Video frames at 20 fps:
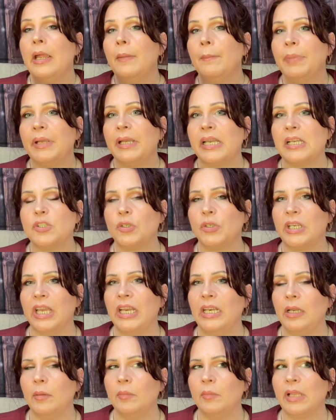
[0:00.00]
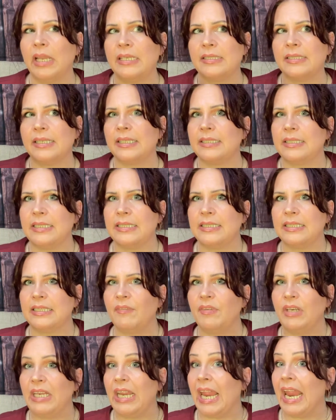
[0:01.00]
because you're getting them like 60,
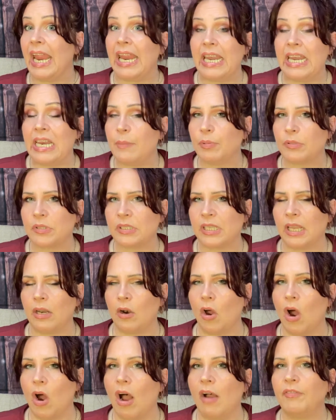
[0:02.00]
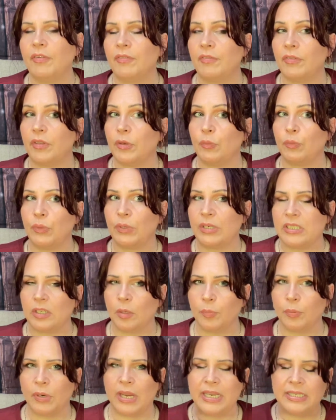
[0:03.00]
70, 80% off of the retail
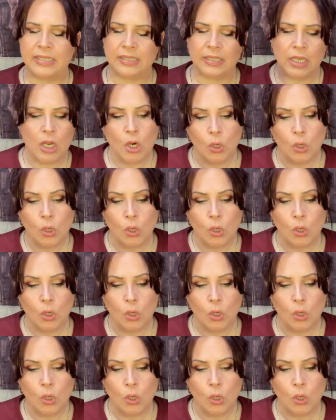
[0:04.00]
price,